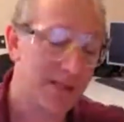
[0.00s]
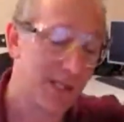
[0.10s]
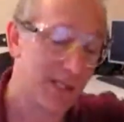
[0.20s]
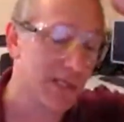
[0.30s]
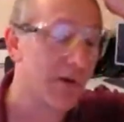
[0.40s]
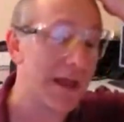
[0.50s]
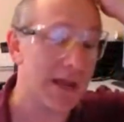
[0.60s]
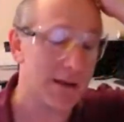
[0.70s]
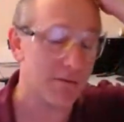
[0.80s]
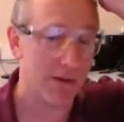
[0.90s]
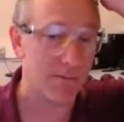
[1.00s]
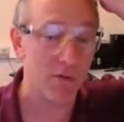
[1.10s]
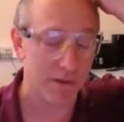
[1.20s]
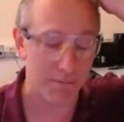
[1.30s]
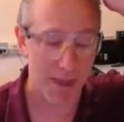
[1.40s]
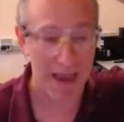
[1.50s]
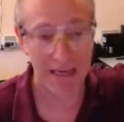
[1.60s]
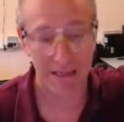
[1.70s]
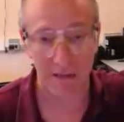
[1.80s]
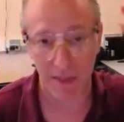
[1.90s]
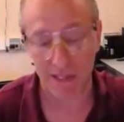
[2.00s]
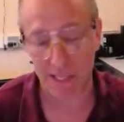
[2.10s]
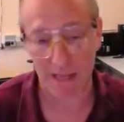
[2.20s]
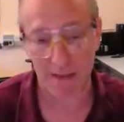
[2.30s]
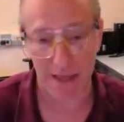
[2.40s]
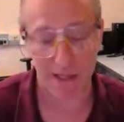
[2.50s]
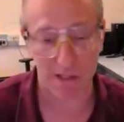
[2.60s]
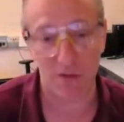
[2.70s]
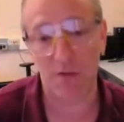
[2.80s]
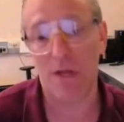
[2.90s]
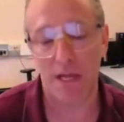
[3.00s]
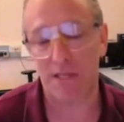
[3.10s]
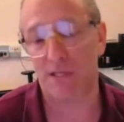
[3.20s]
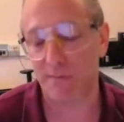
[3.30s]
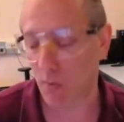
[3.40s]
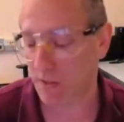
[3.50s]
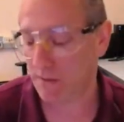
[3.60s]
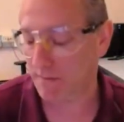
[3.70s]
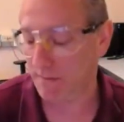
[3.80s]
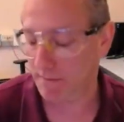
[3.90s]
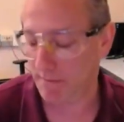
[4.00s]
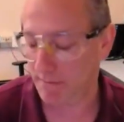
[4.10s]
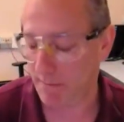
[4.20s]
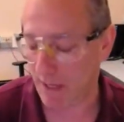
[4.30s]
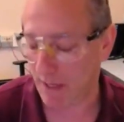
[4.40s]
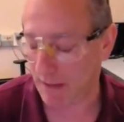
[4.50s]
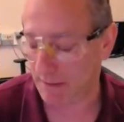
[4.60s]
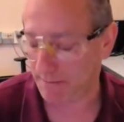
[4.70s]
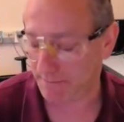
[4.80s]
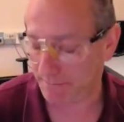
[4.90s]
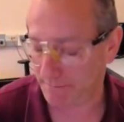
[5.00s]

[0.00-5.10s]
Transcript: benzene's great at removing paint and things like that too. It's just more um,